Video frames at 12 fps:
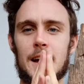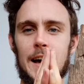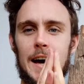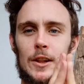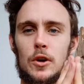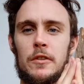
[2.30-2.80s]

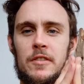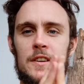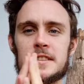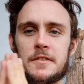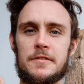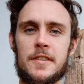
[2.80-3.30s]
Hello friends
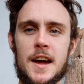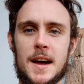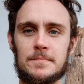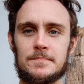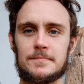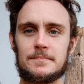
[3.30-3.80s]
and
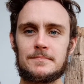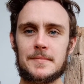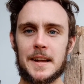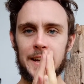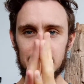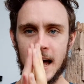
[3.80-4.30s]
fam,
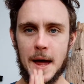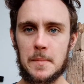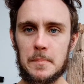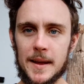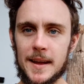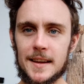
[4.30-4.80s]
enlightened
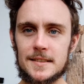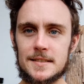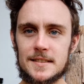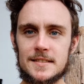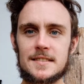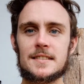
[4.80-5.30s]

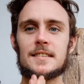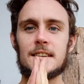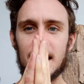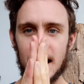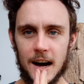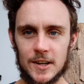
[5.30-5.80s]
beings,
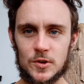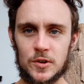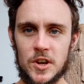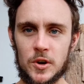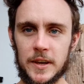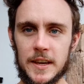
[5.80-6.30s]
Hardcore
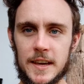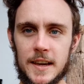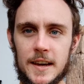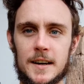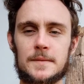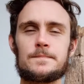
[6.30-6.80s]
Yogi
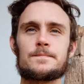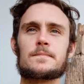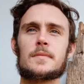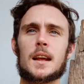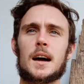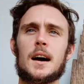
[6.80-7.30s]
here.
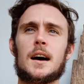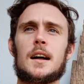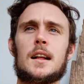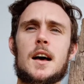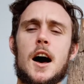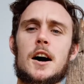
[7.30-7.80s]

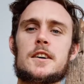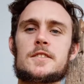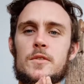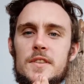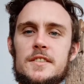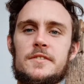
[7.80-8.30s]
So
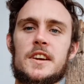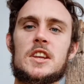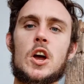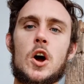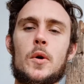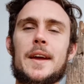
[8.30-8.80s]
this
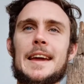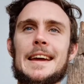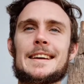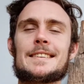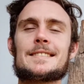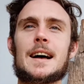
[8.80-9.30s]
video
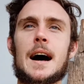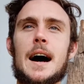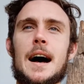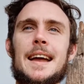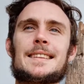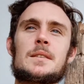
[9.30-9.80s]

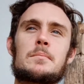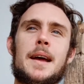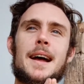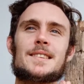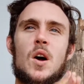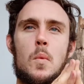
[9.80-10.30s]
it's
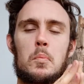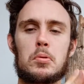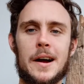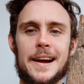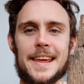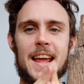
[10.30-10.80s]
about
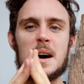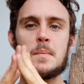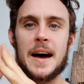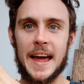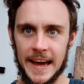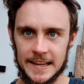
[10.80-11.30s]

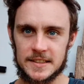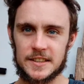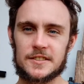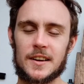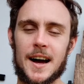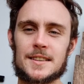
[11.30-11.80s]
pranayama
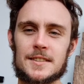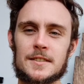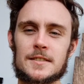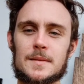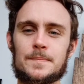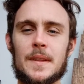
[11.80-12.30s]
exercises.